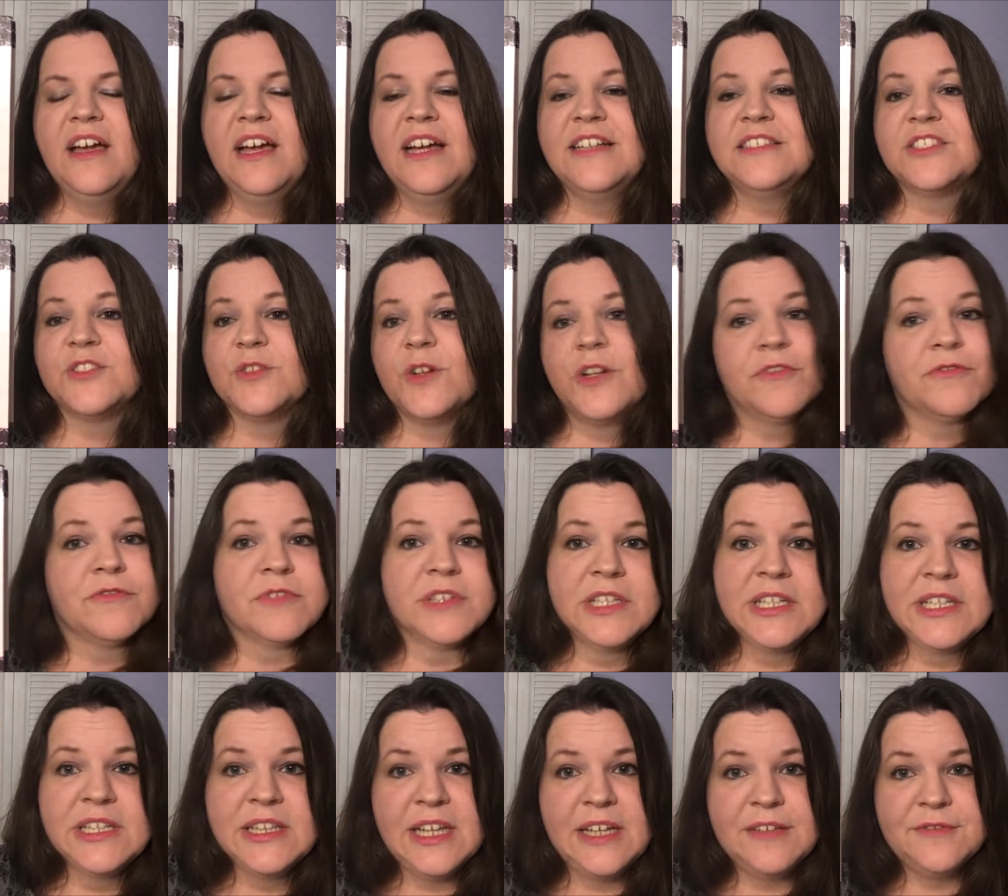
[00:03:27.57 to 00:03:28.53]
and so I'd
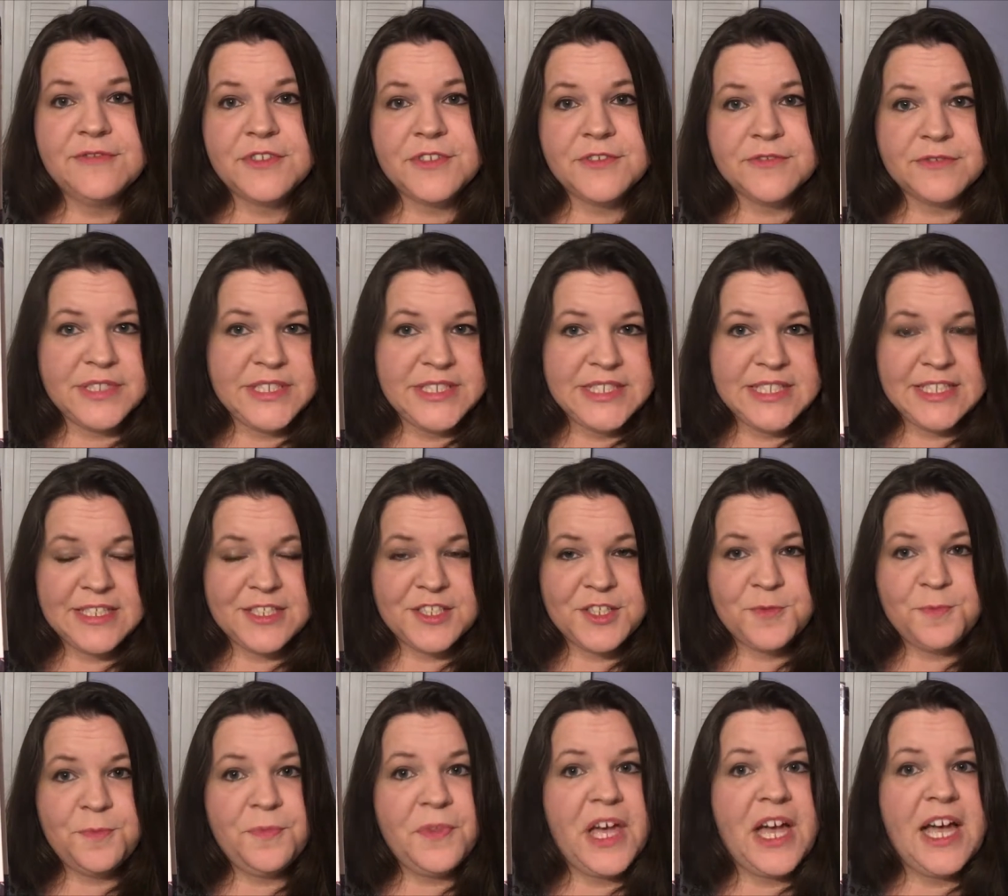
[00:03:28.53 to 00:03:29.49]
really love to read
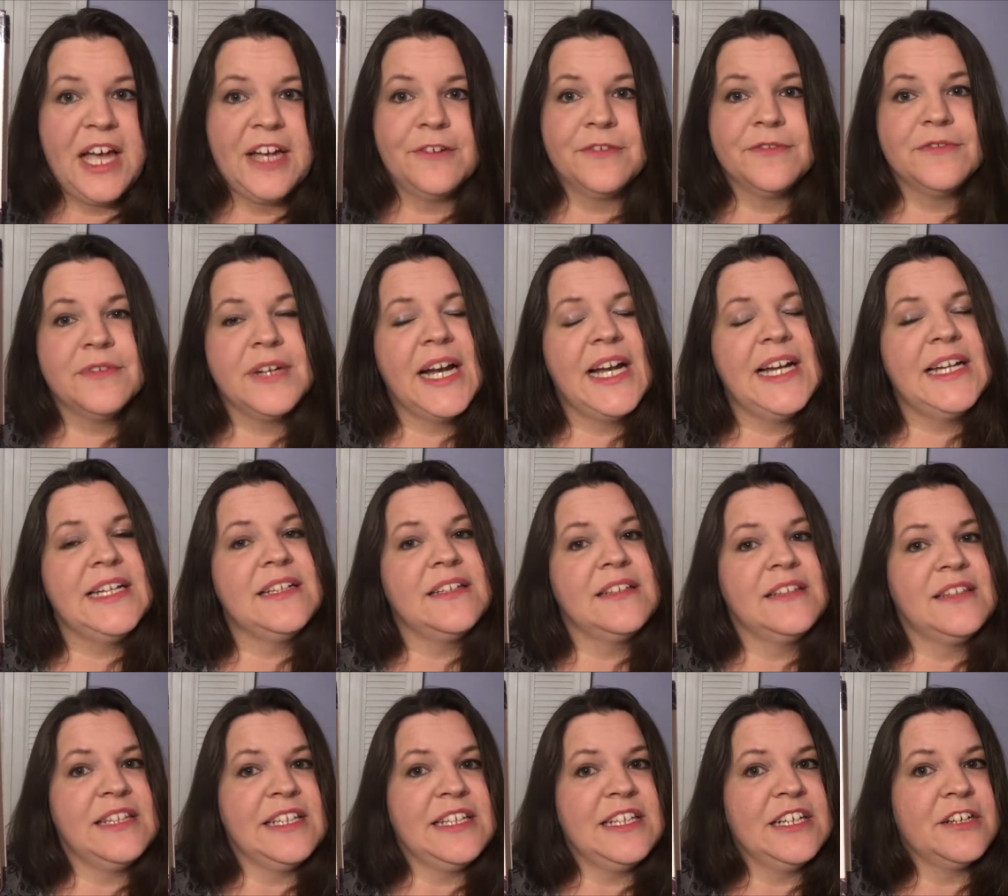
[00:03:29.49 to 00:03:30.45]
this. I
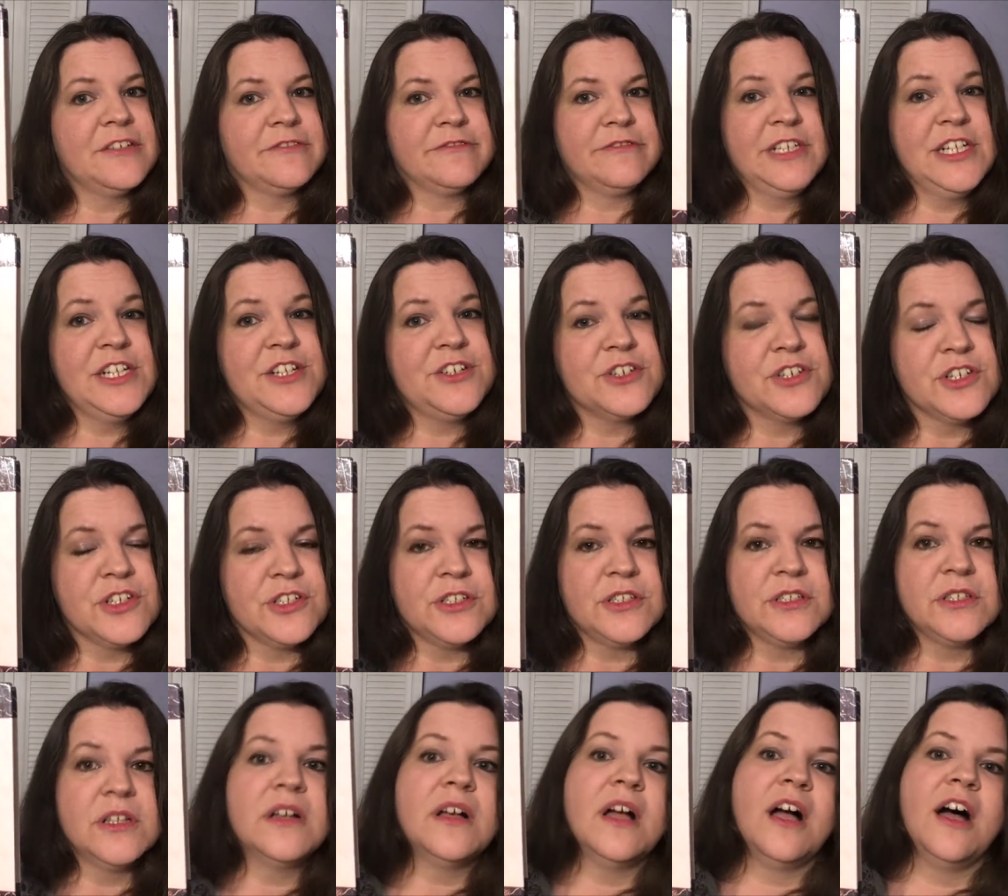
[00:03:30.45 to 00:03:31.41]
read the
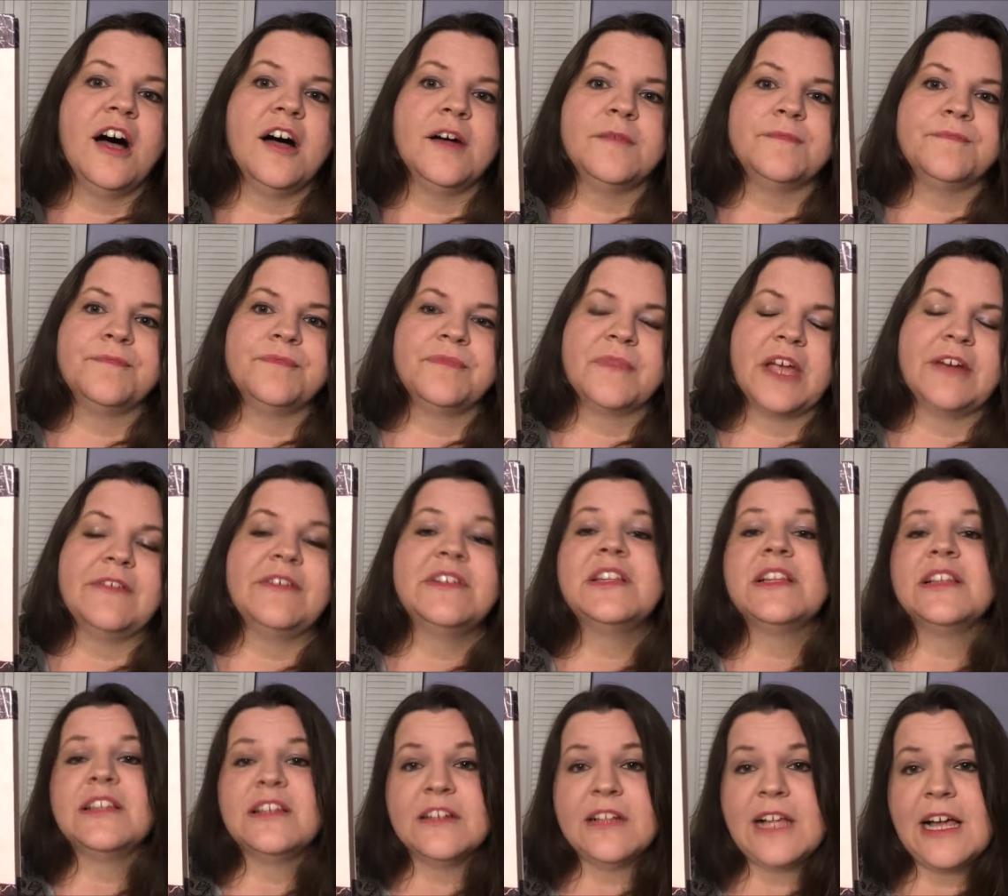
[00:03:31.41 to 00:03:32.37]
original, um, I
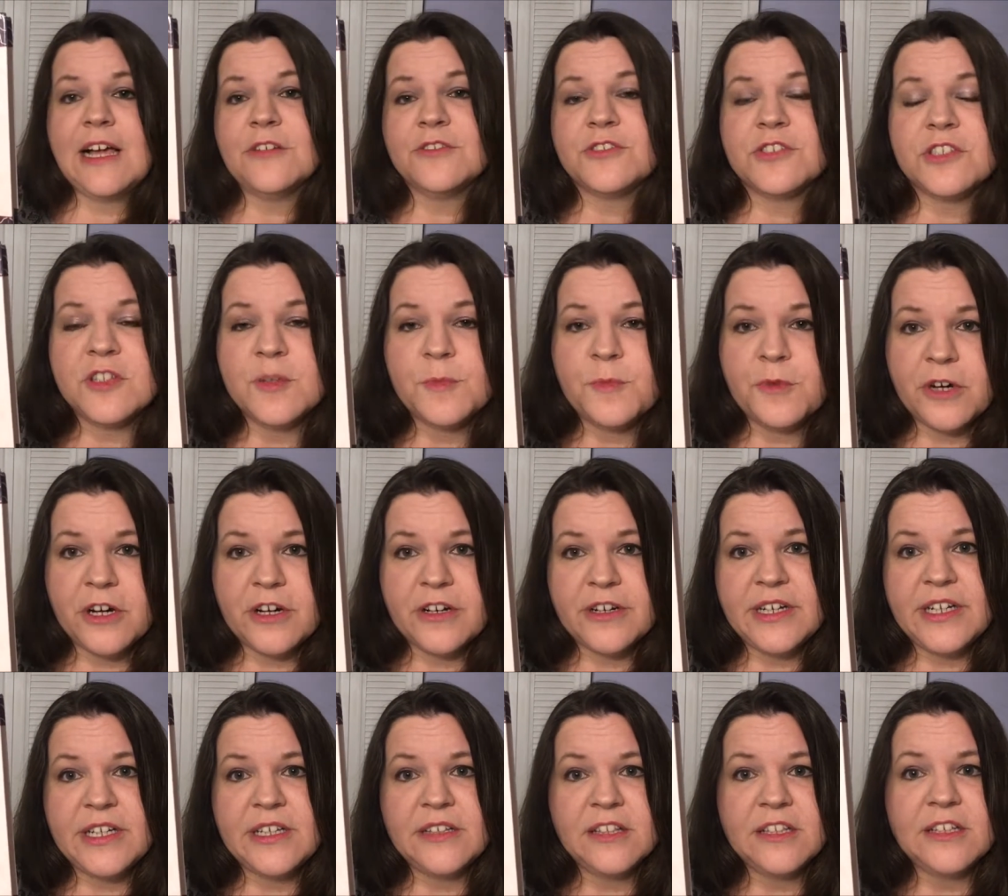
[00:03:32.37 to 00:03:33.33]
read The Little House on the
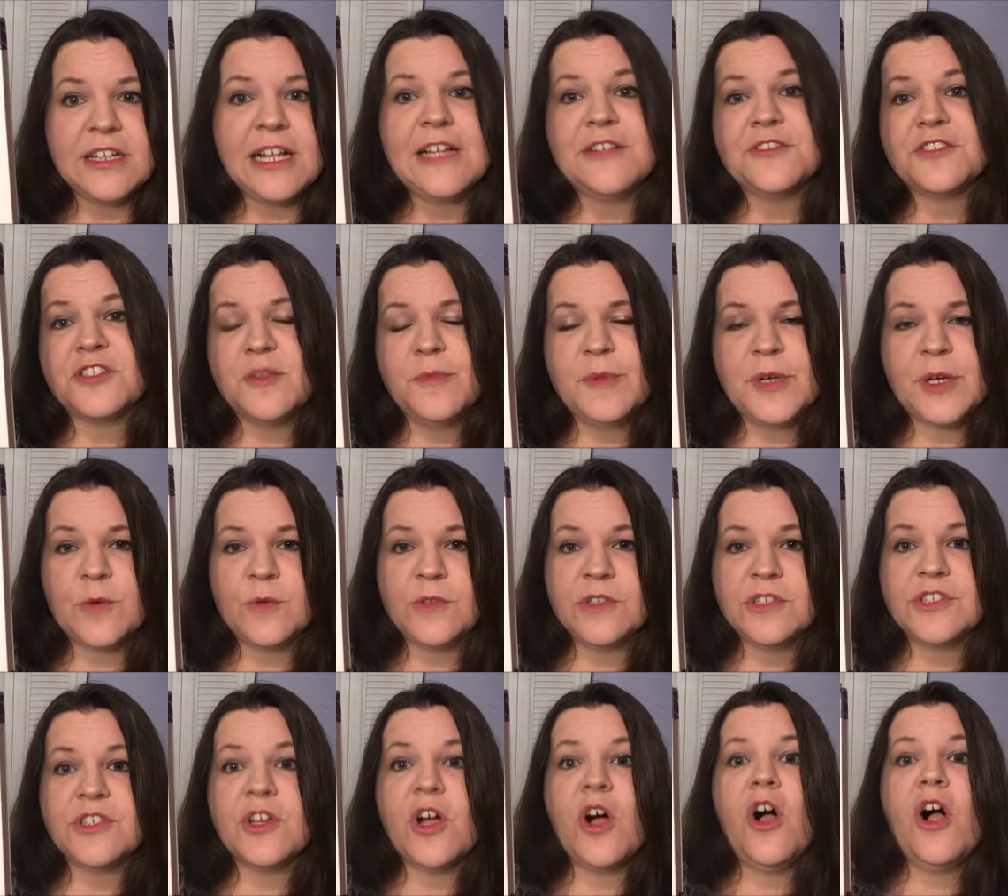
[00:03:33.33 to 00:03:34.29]
Prairie, Little House in the Big
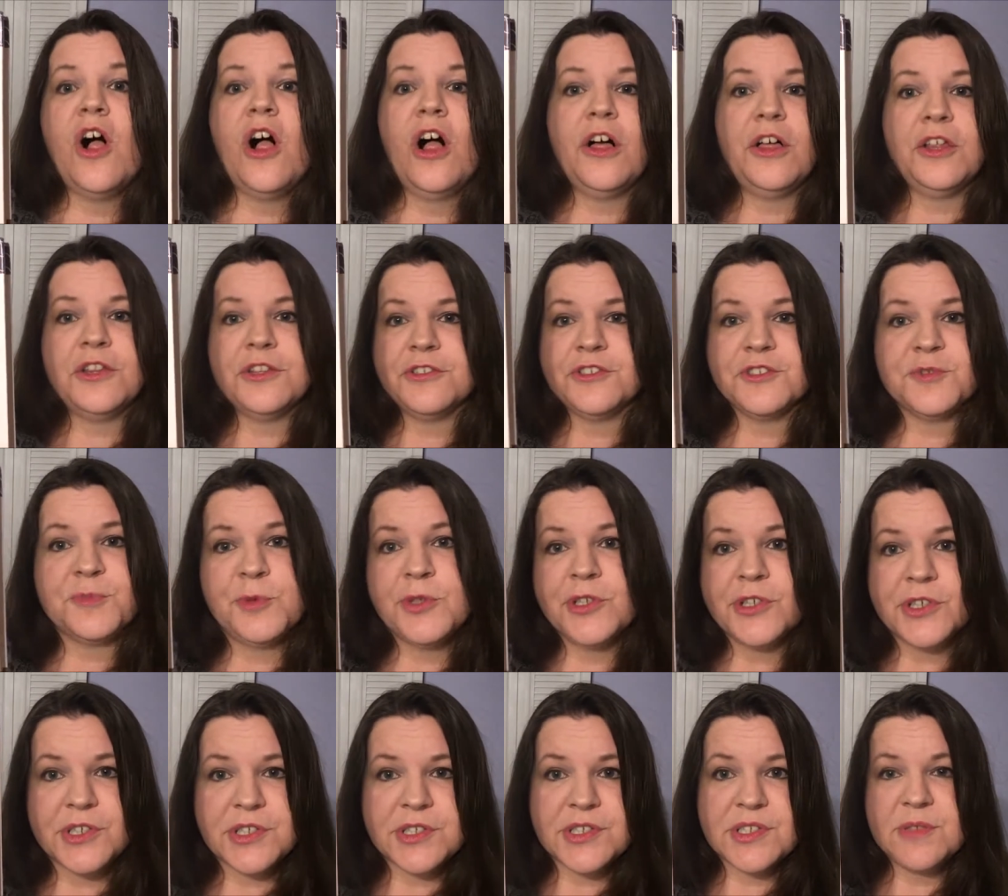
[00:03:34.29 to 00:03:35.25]
Woods, all those
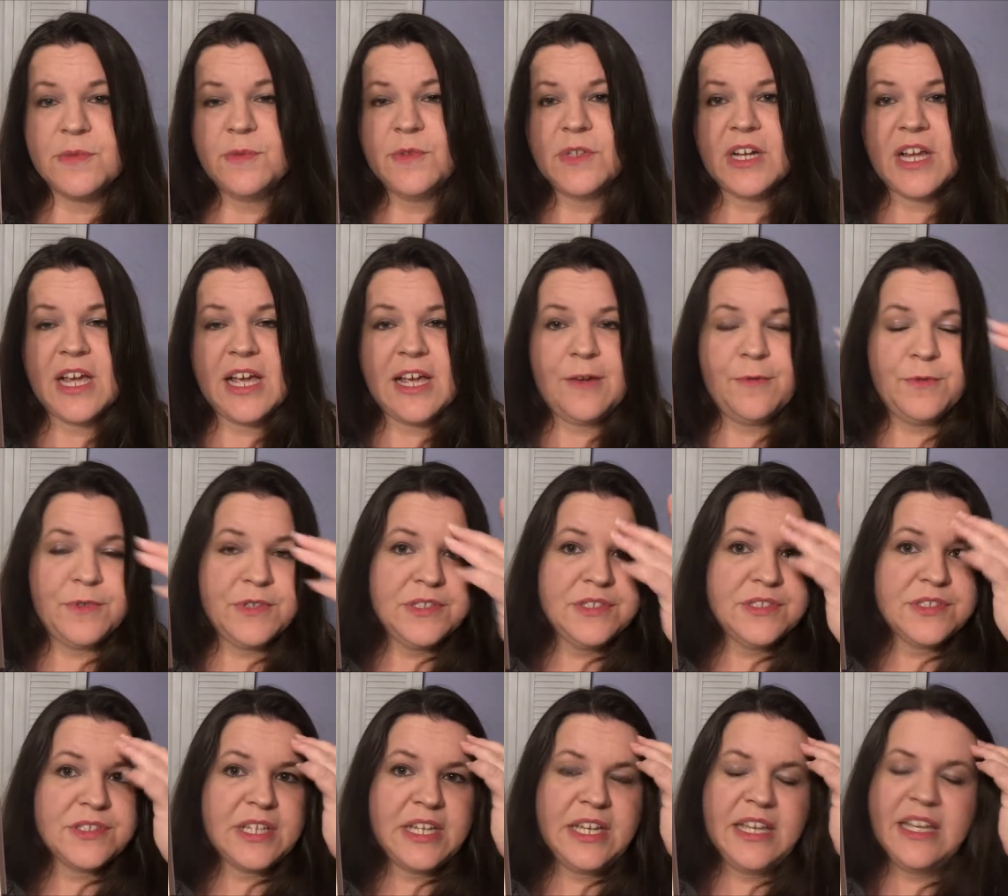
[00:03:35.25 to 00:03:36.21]
books when I
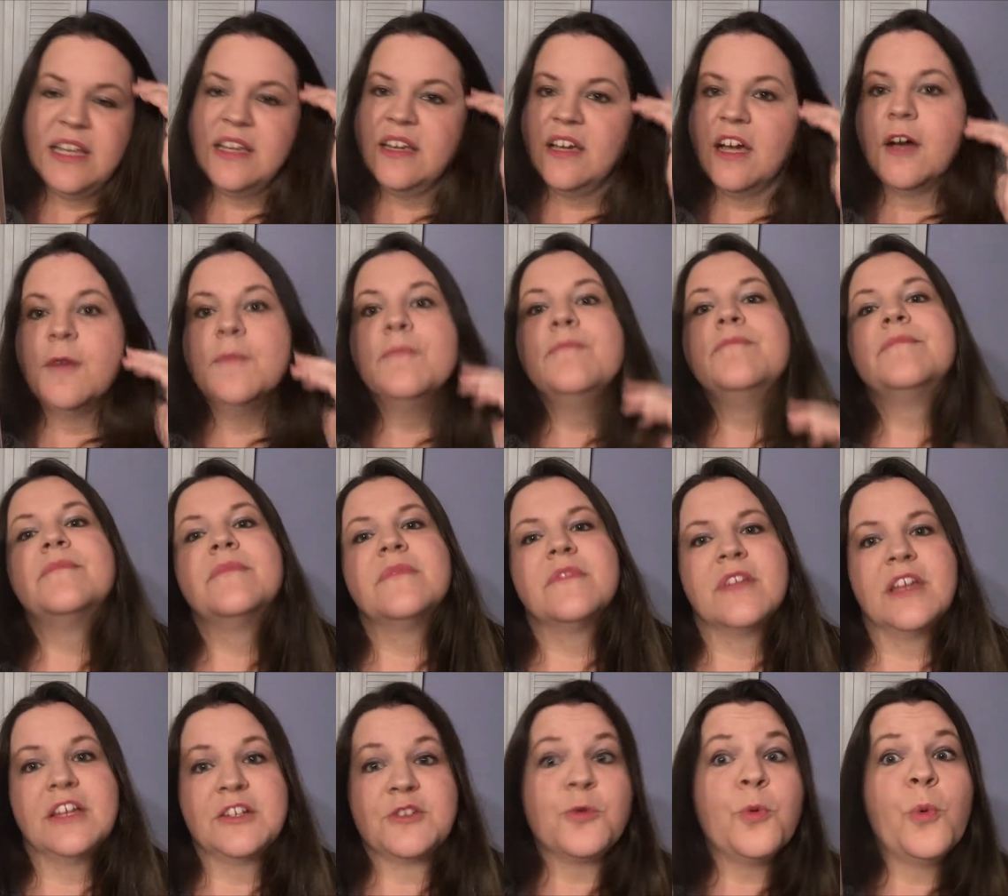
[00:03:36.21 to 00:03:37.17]
was a, um,
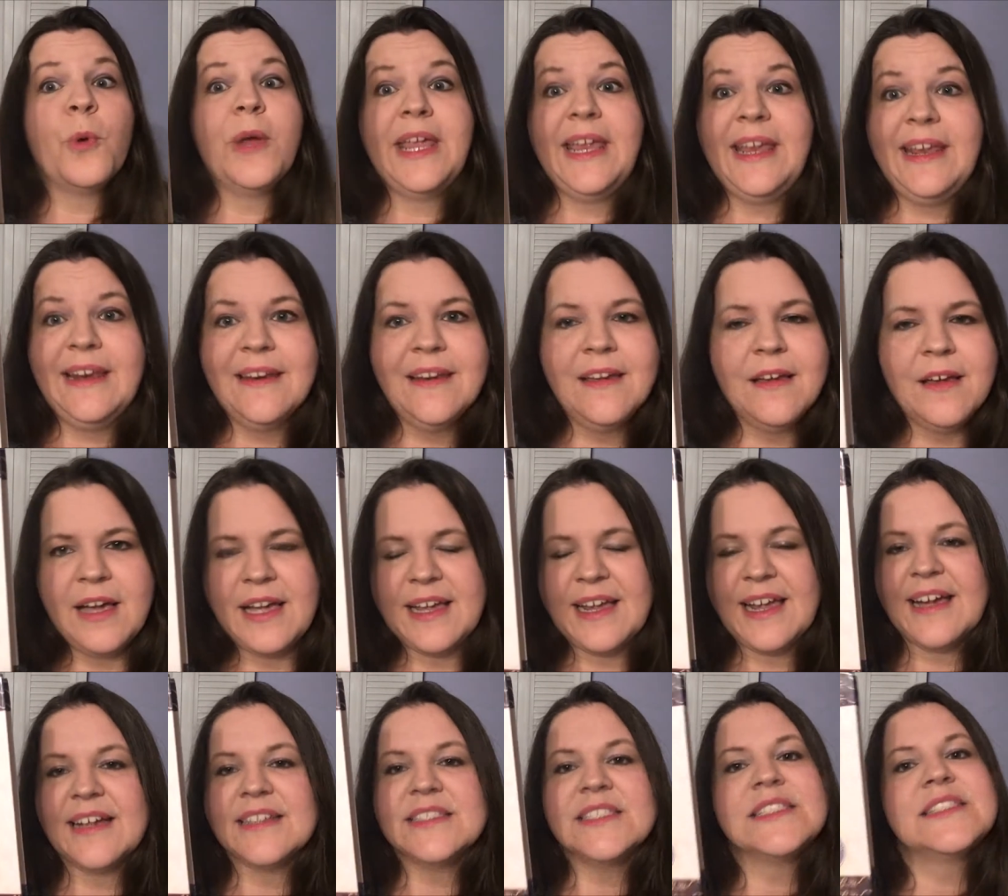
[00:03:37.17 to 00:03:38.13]
a tween, I
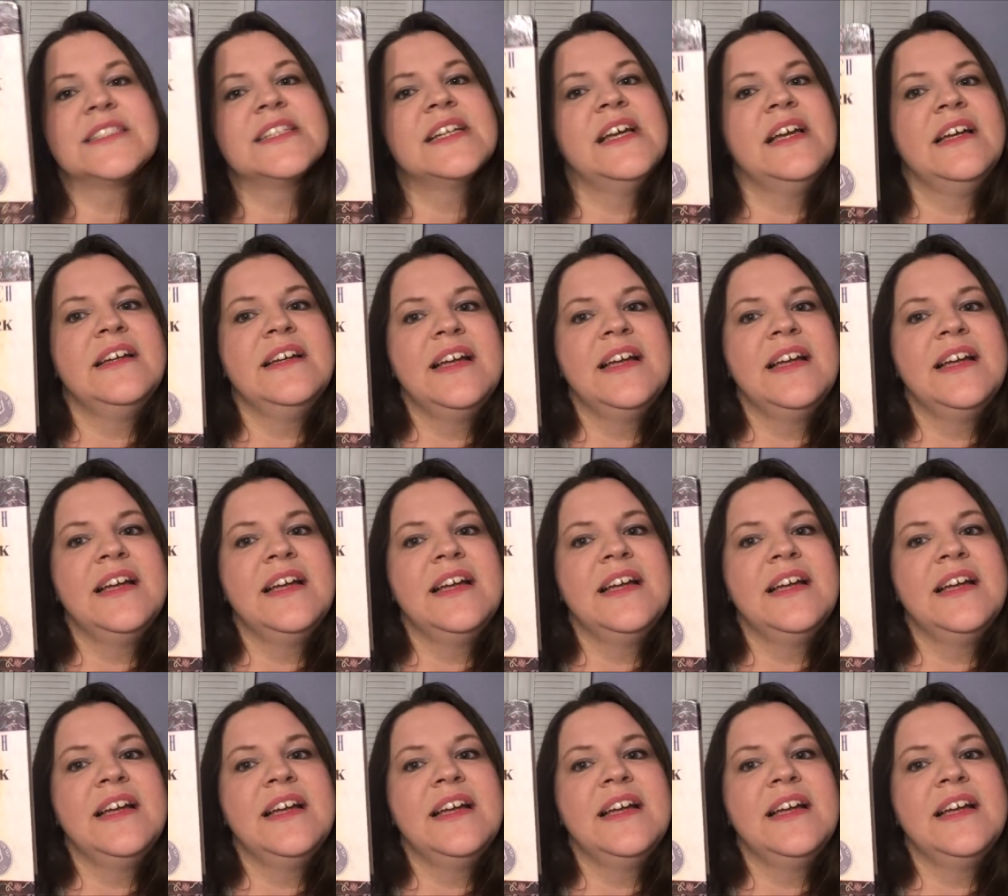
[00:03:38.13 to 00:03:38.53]
guess.